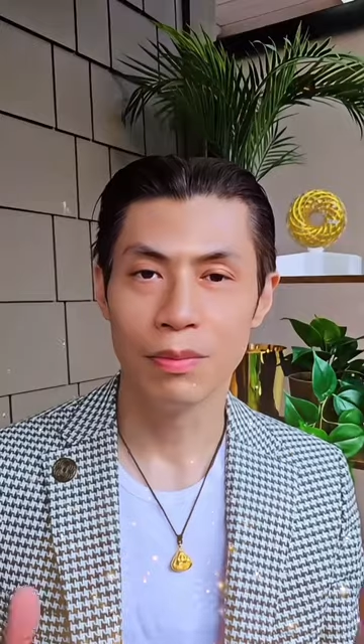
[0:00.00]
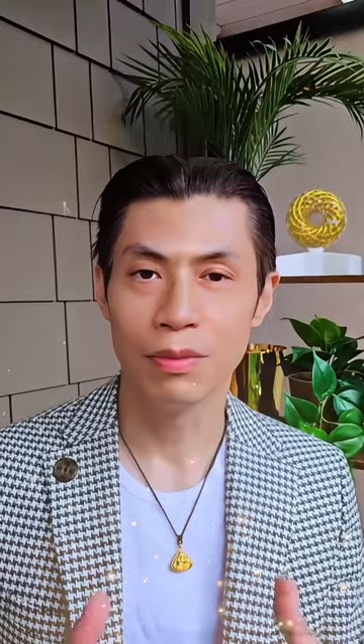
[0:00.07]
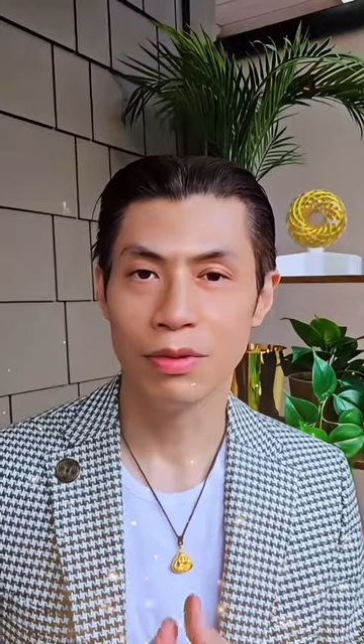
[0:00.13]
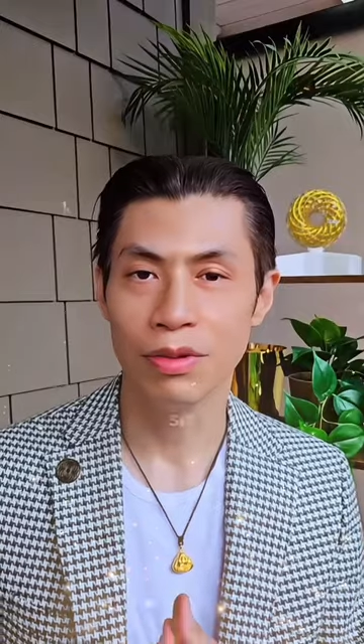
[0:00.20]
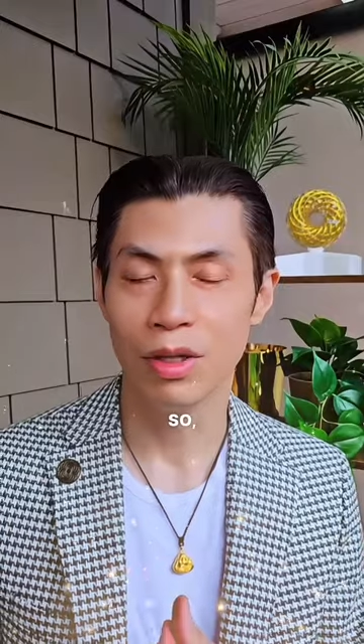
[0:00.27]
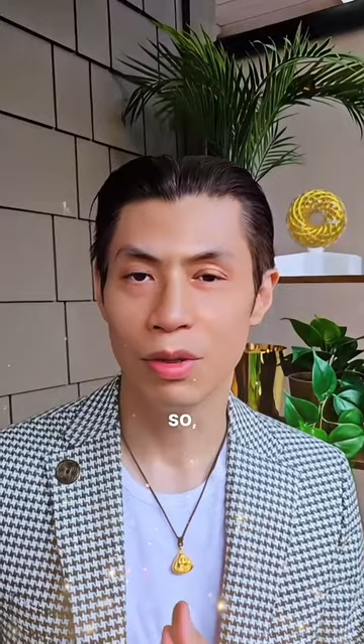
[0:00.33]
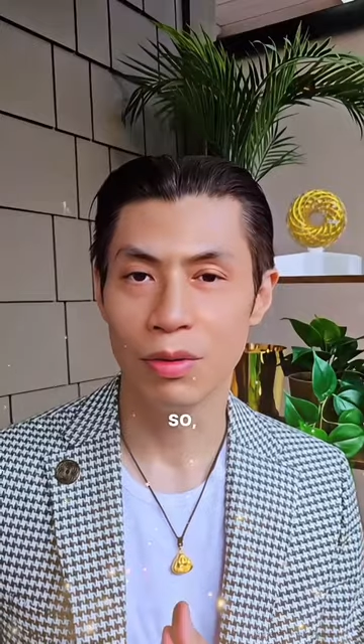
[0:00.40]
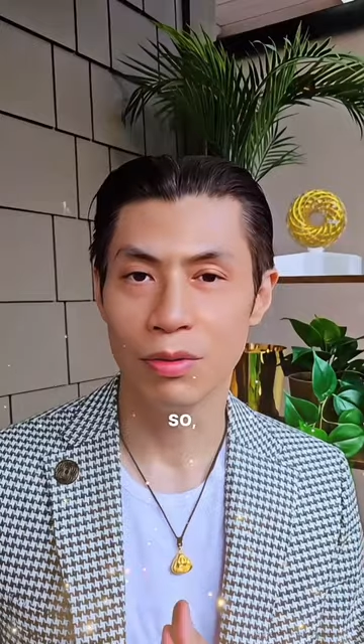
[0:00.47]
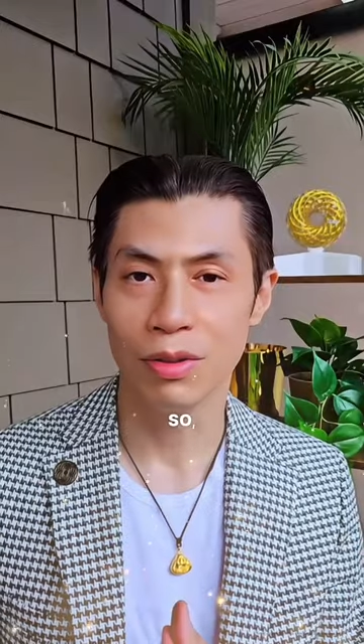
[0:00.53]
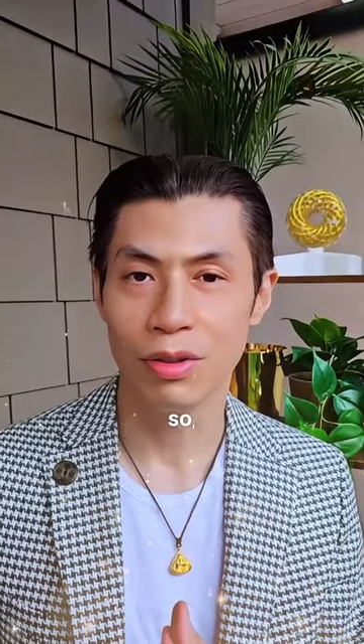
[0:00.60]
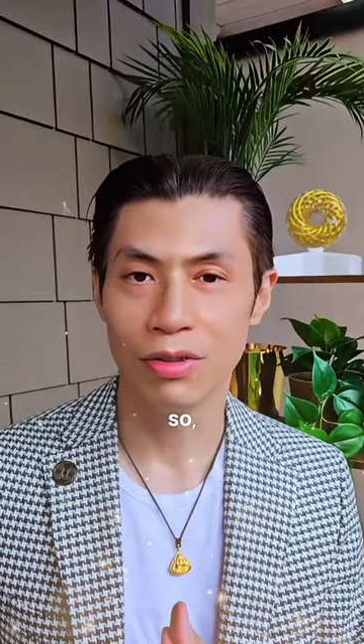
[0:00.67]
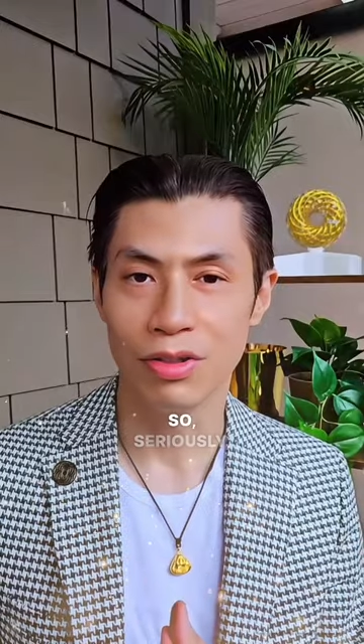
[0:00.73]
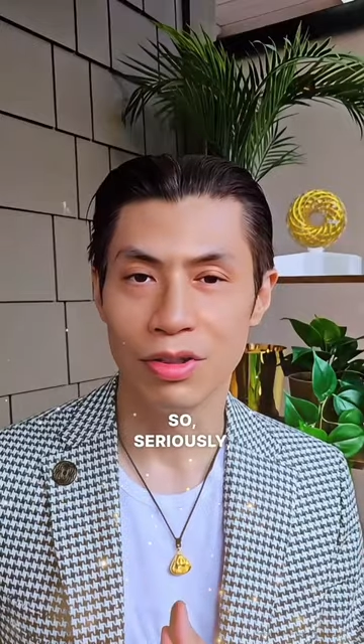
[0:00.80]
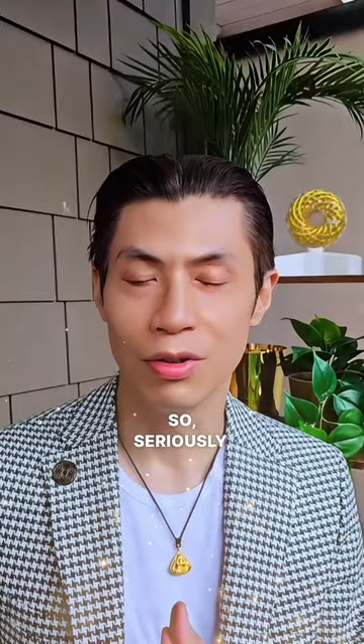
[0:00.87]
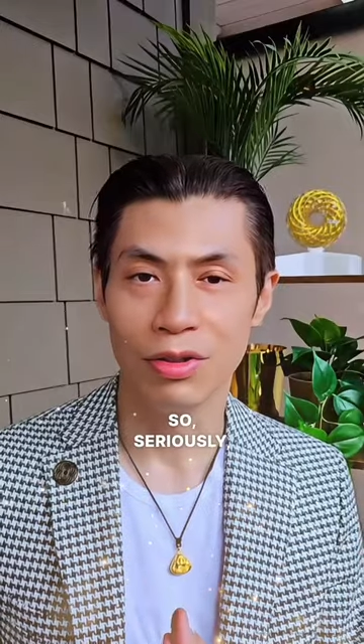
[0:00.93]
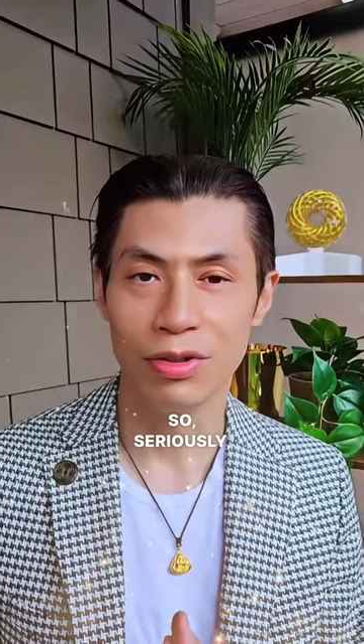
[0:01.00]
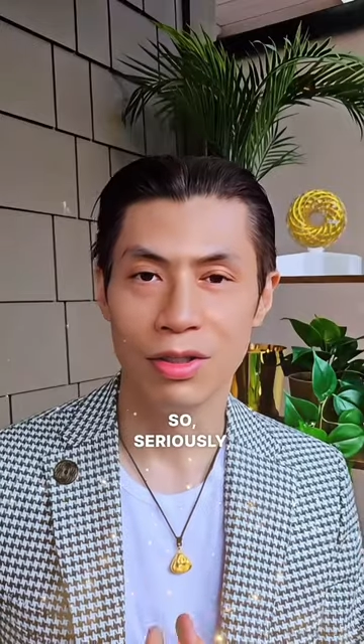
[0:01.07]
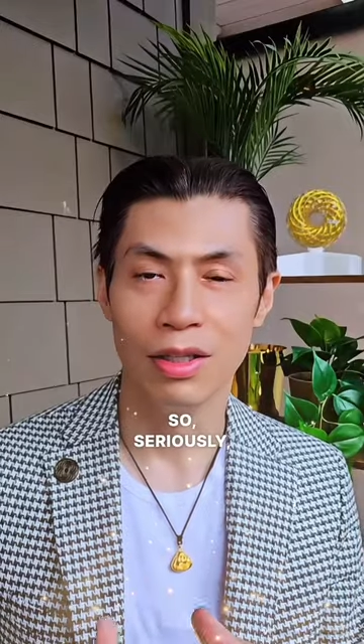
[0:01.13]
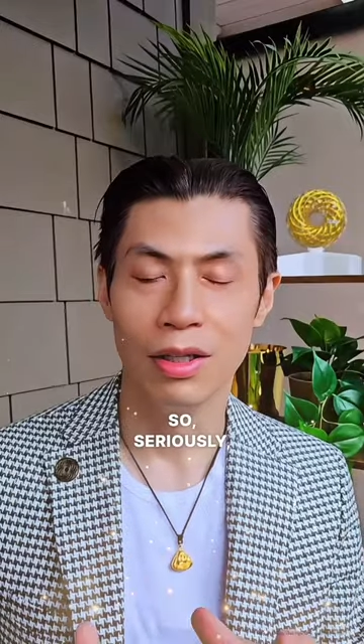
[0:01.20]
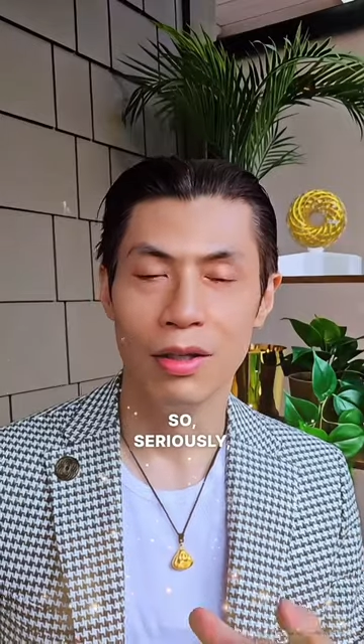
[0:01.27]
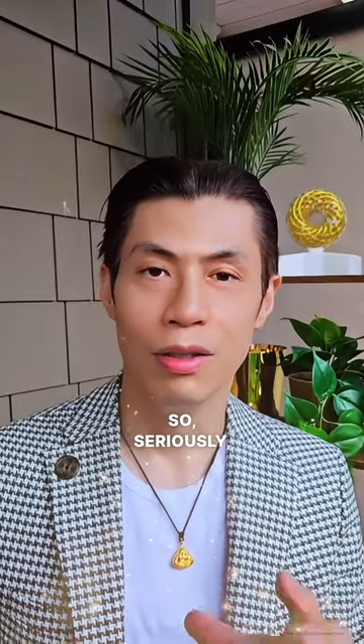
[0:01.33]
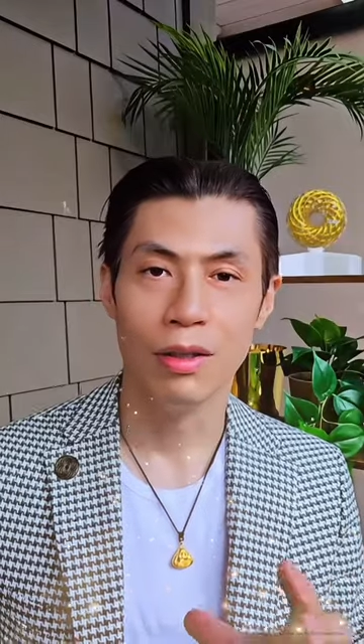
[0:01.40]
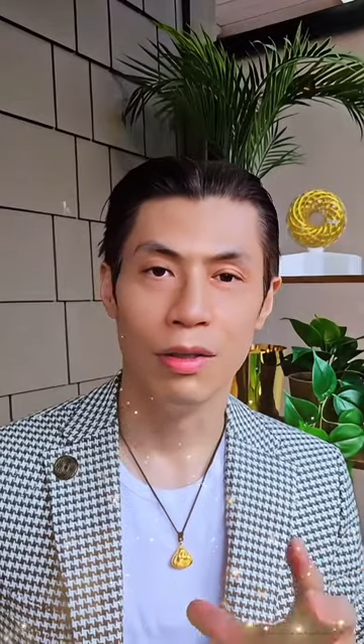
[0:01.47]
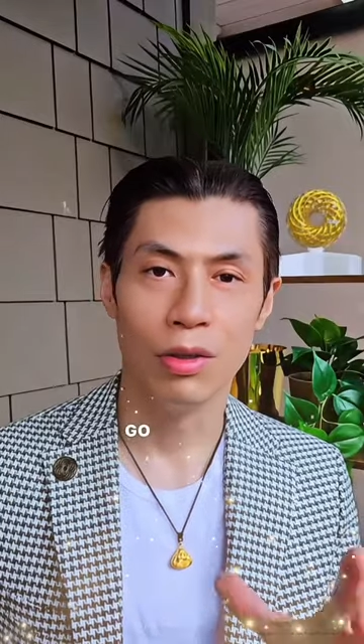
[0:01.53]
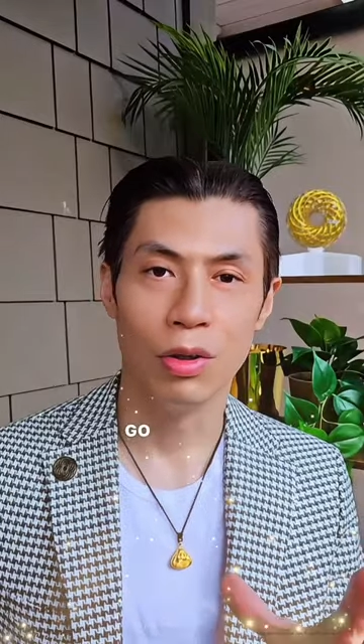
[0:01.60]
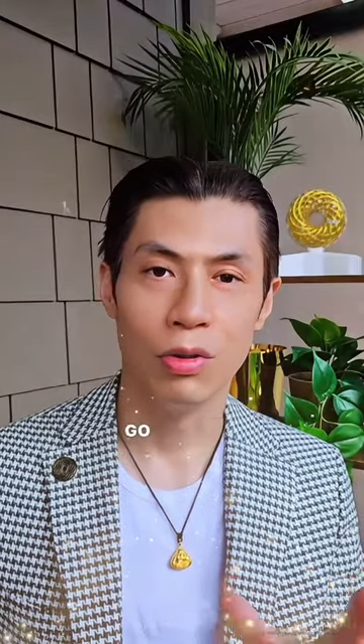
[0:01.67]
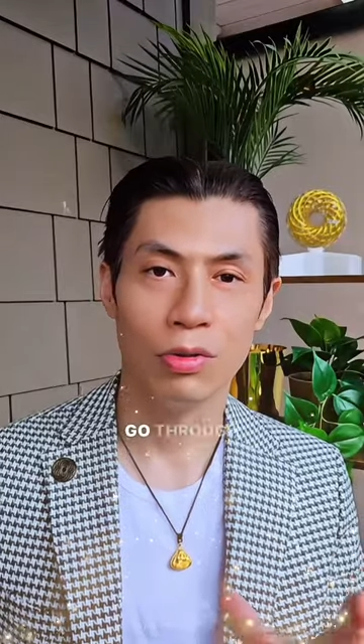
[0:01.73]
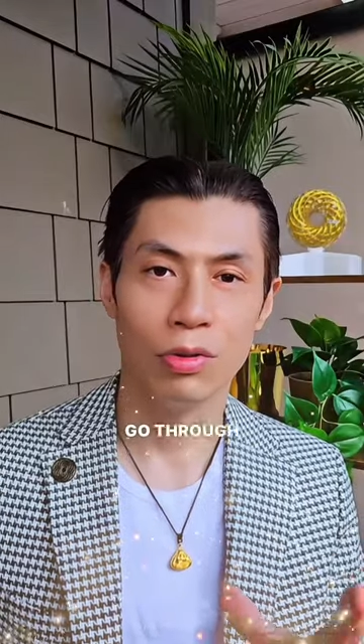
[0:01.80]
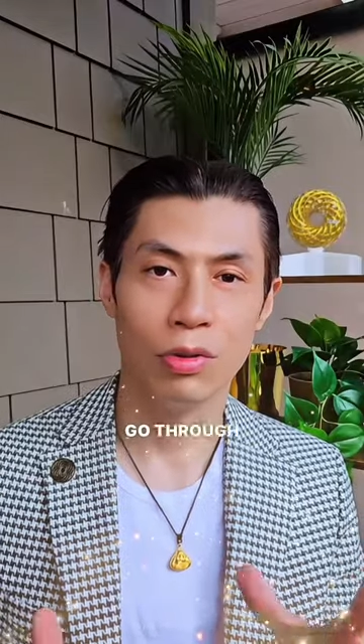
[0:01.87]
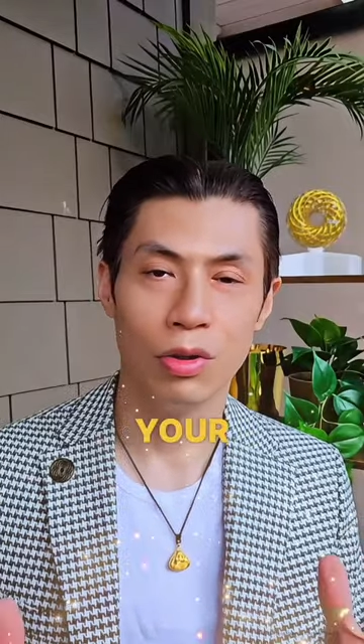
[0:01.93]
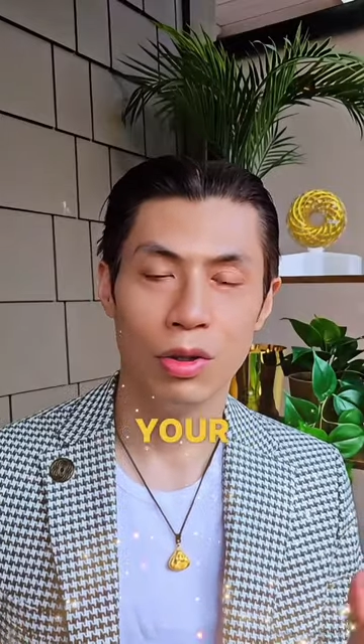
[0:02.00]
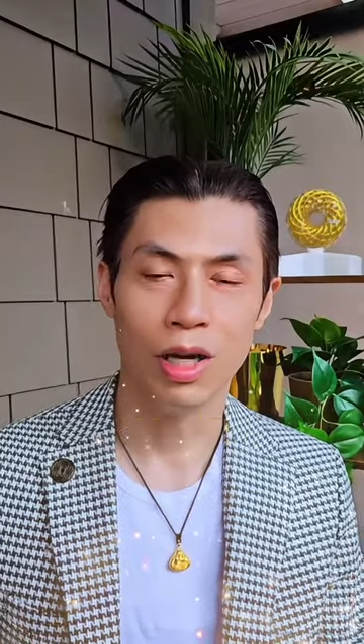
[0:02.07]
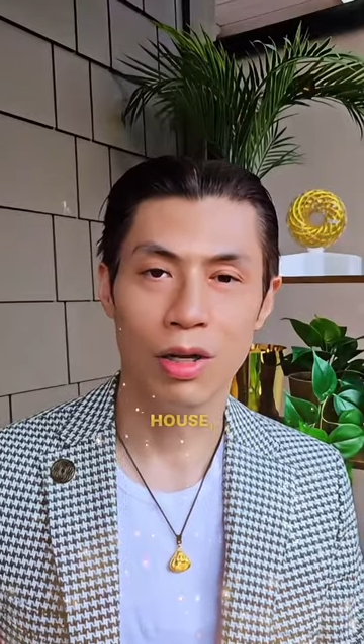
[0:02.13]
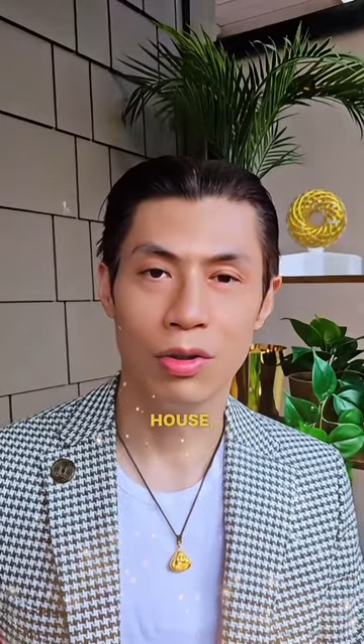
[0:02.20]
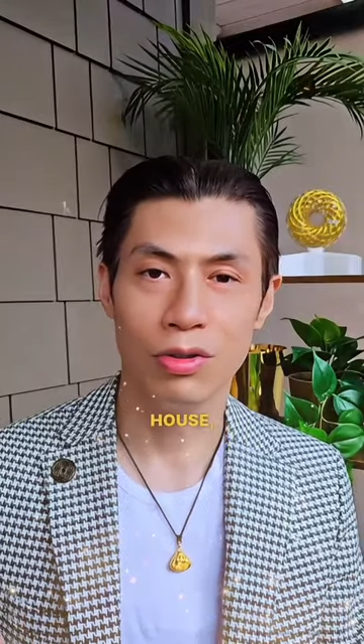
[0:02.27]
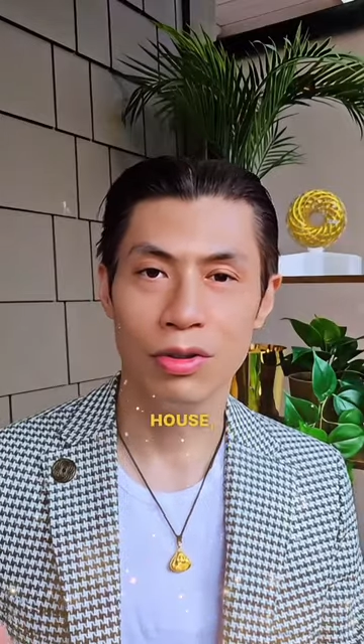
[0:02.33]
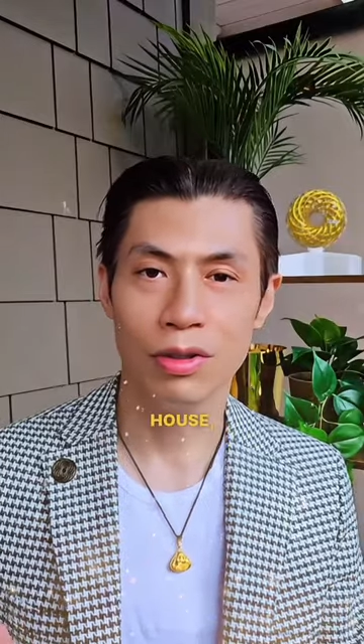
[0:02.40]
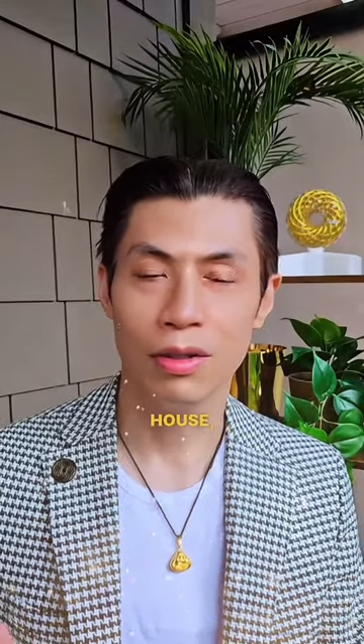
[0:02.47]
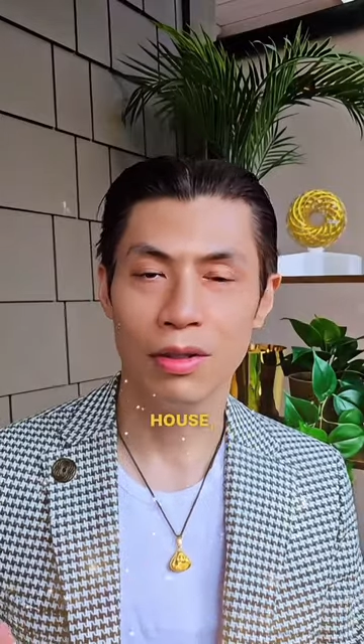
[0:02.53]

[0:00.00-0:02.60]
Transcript: So, seriously, go through your house,